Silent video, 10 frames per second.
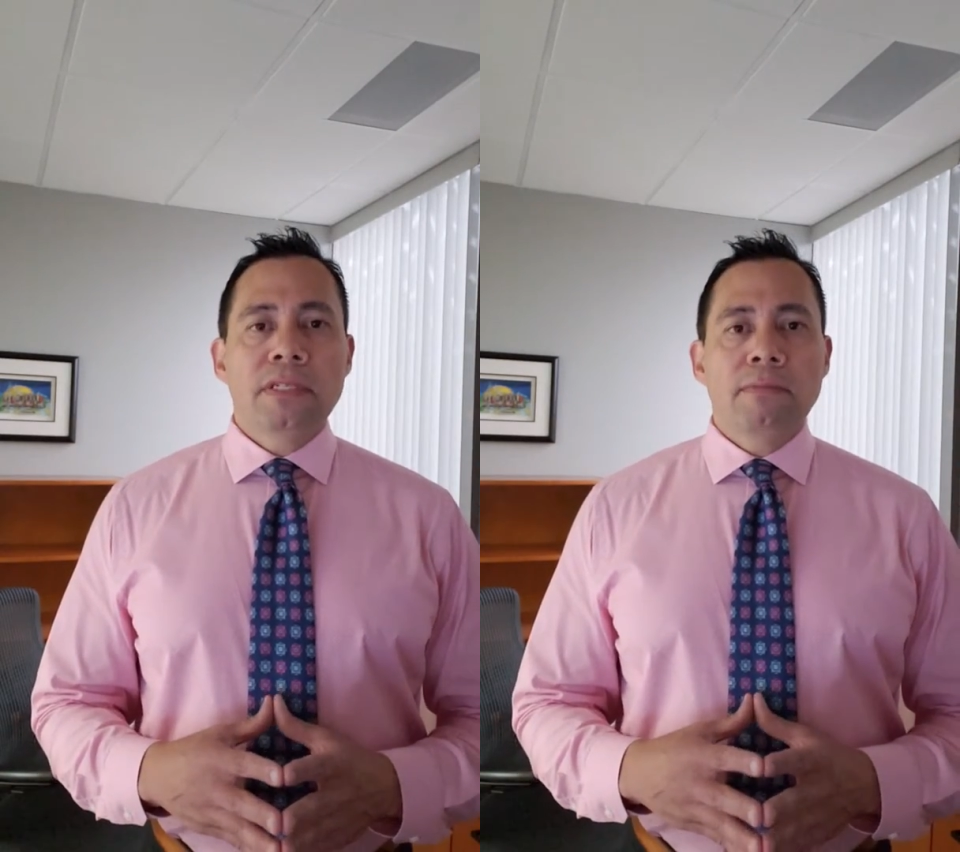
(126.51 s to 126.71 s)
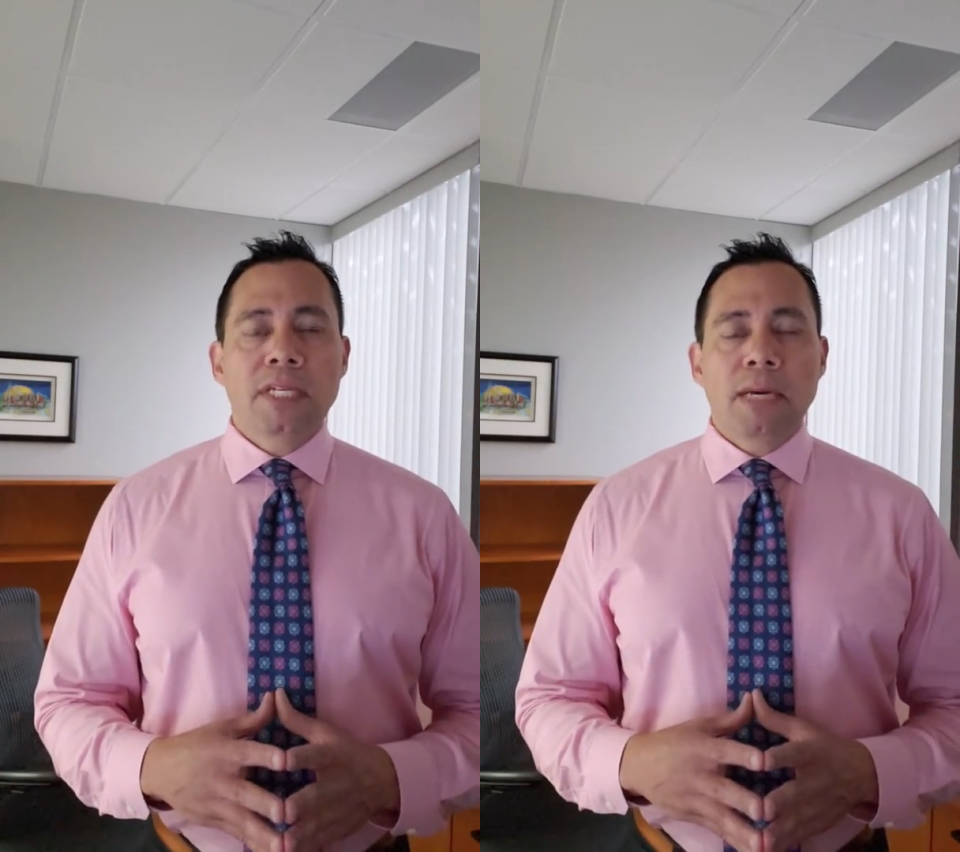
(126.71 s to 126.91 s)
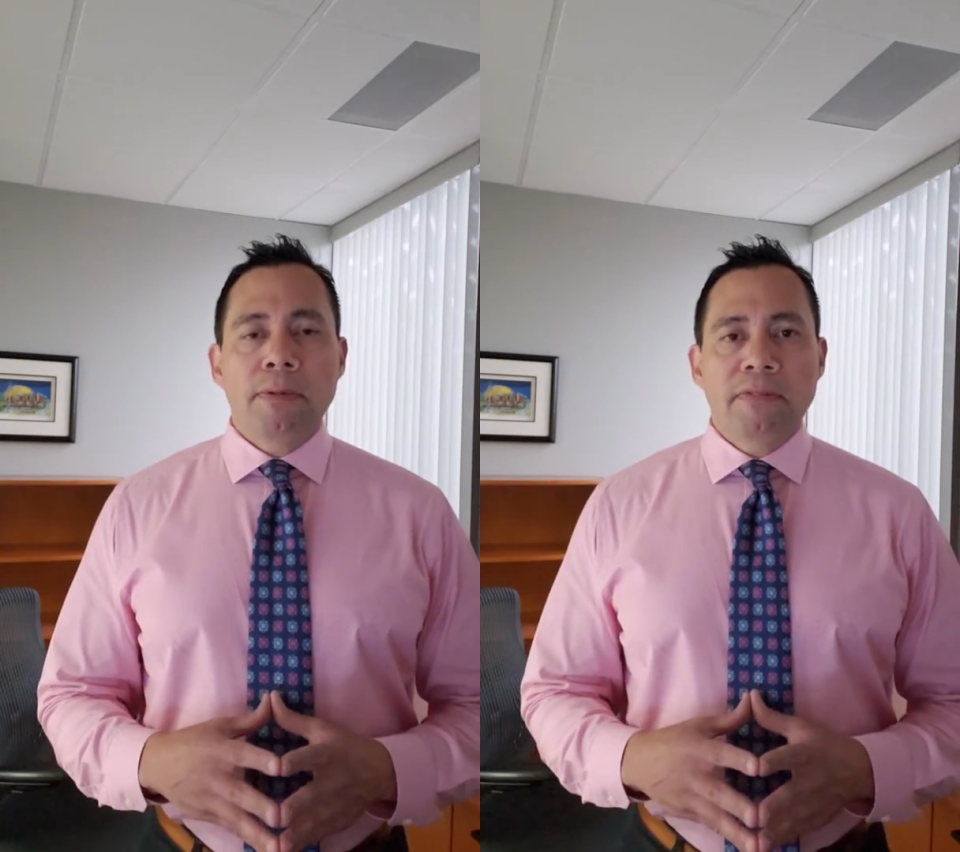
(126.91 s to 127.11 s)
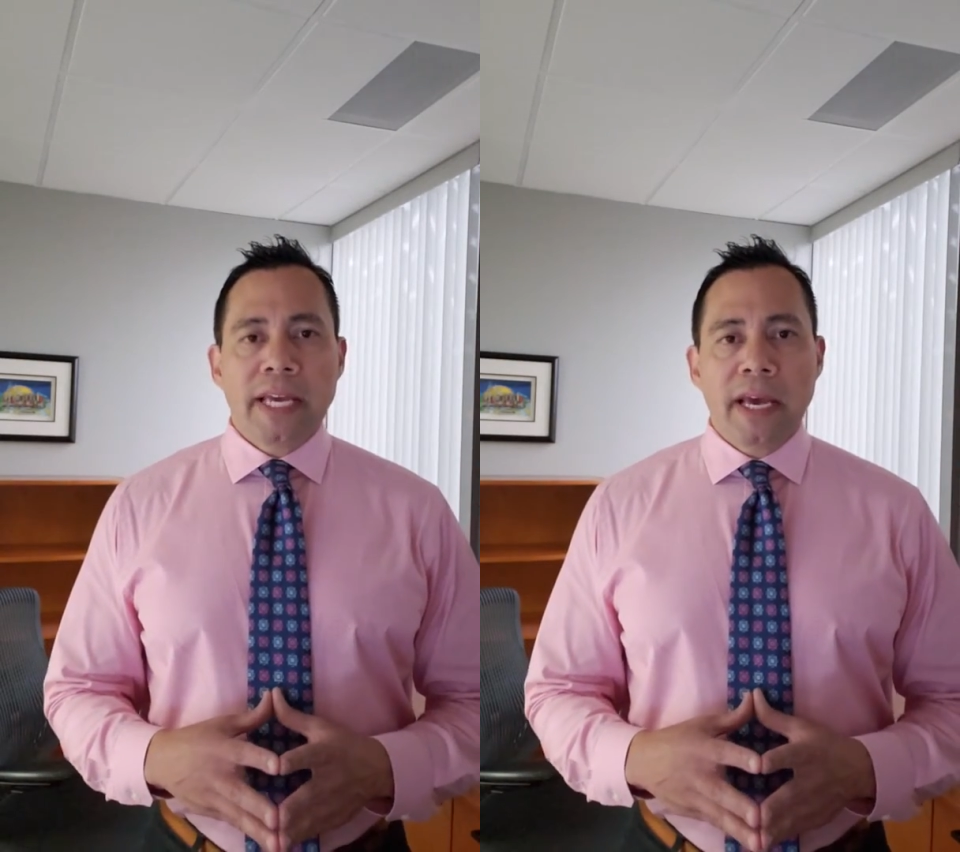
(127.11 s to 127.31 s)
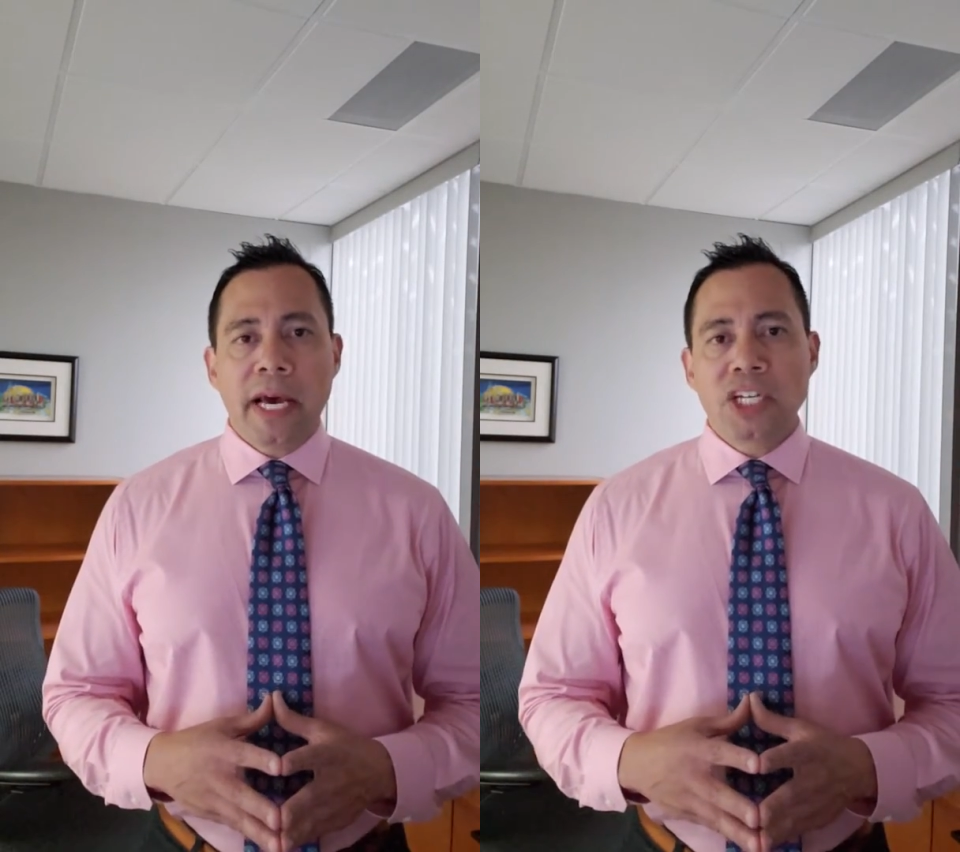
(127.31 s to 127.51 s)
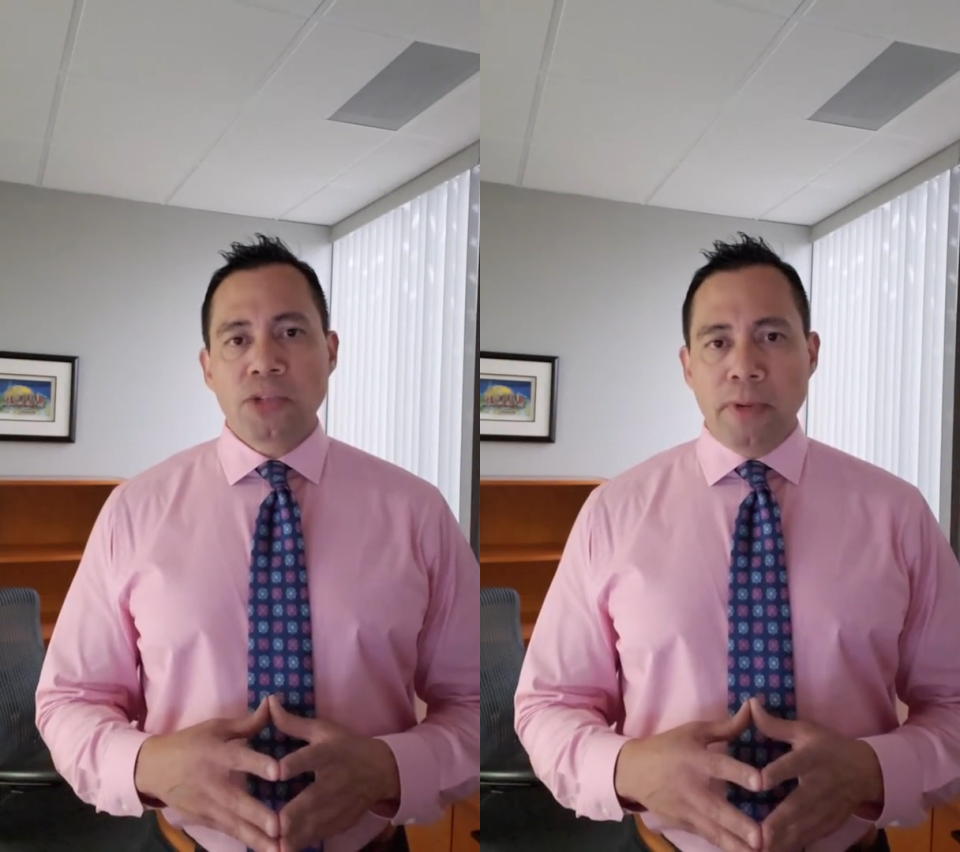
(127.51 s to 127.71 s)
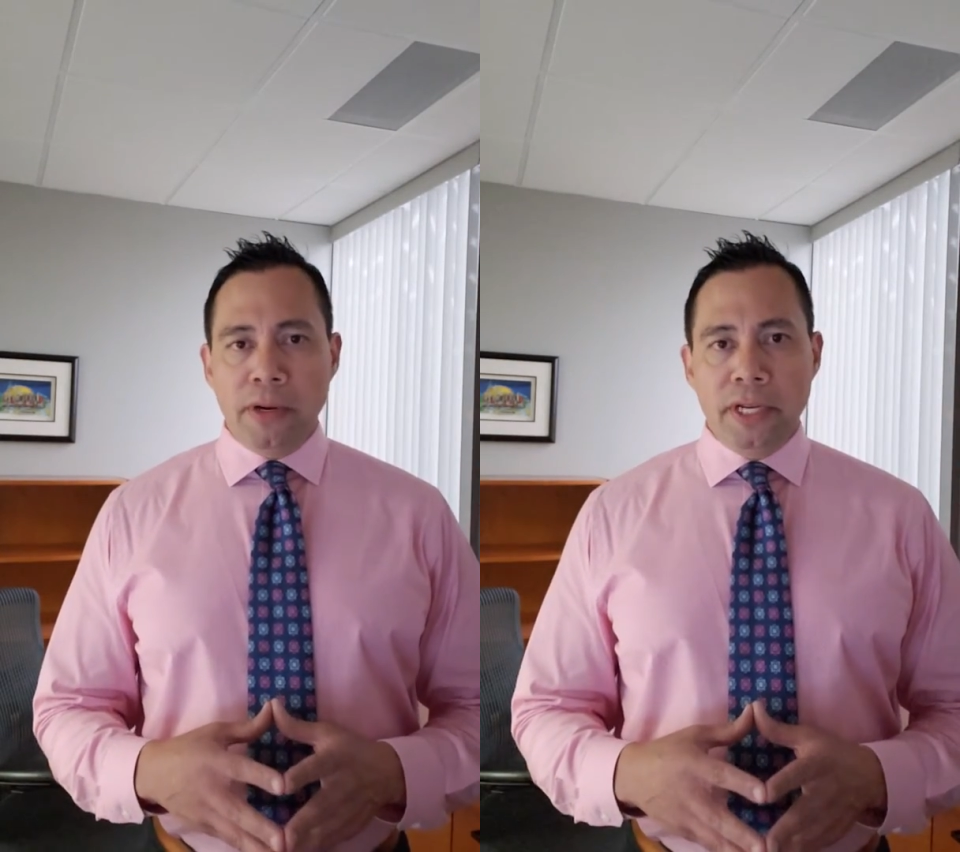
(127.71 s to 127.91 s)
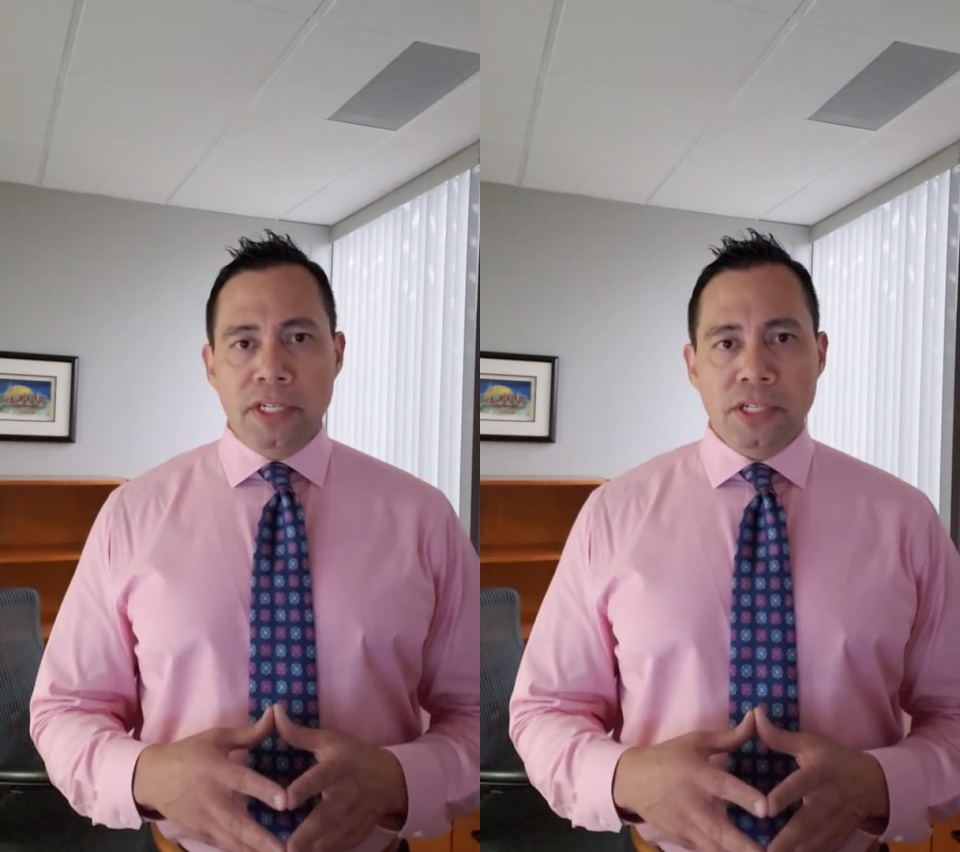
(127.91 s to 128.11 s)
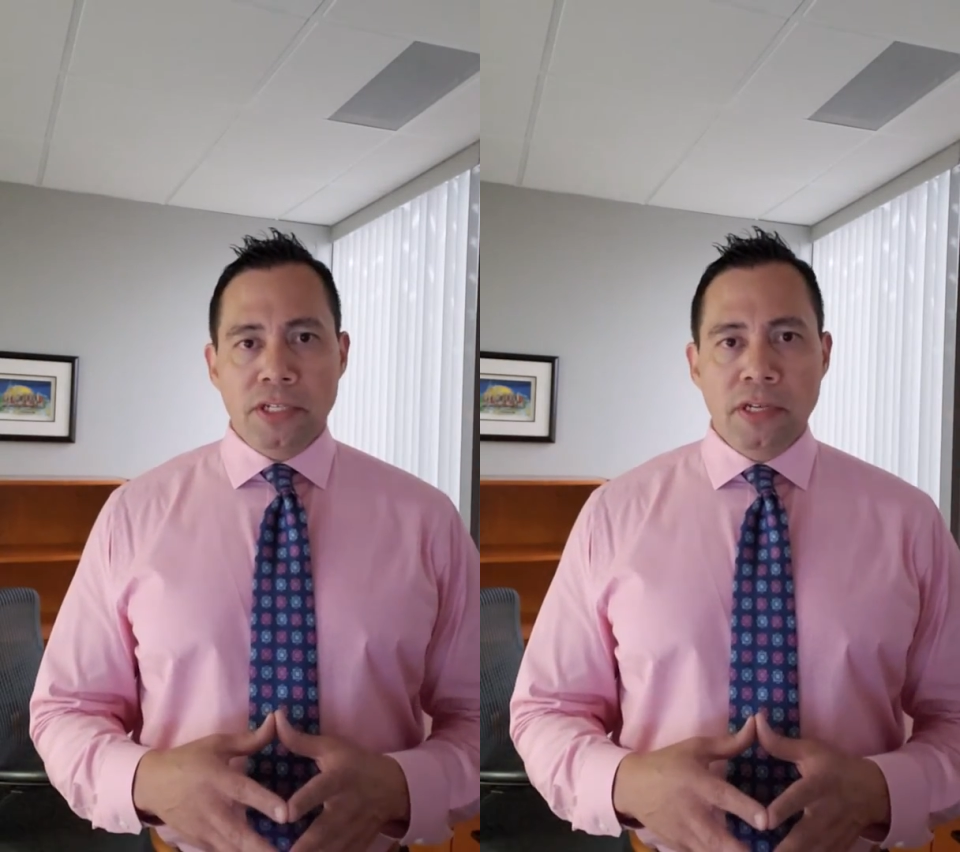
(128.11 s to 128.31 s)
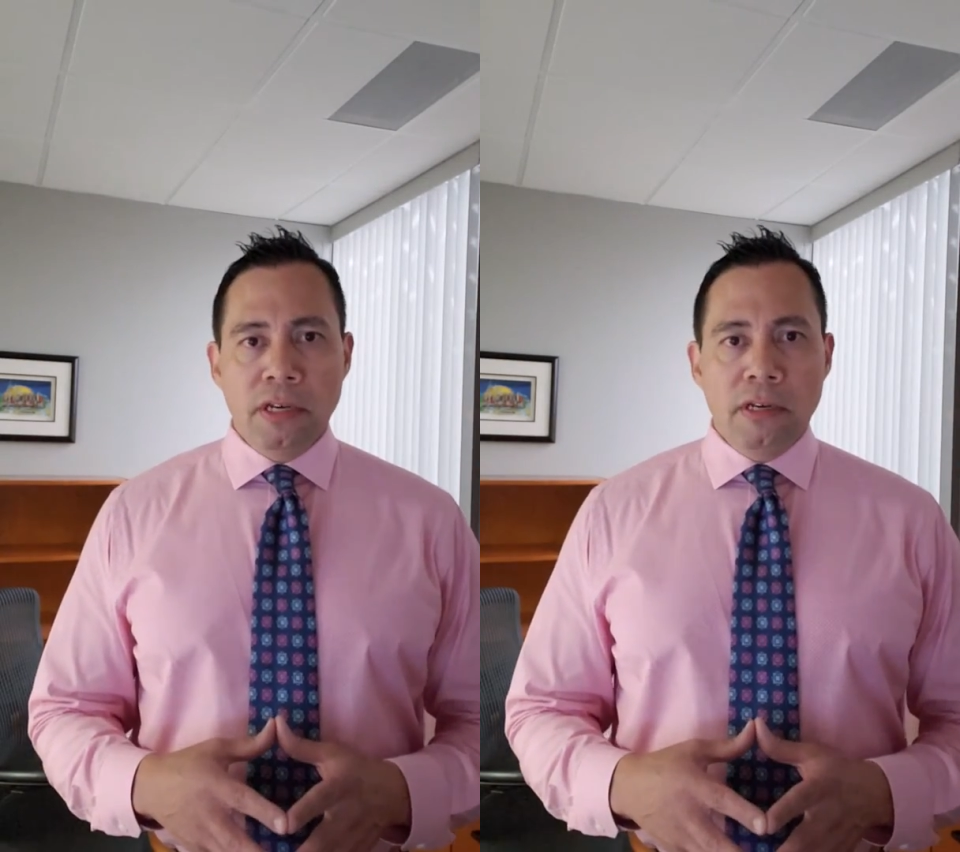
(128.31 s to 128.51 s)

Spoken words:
some type of cash bonus,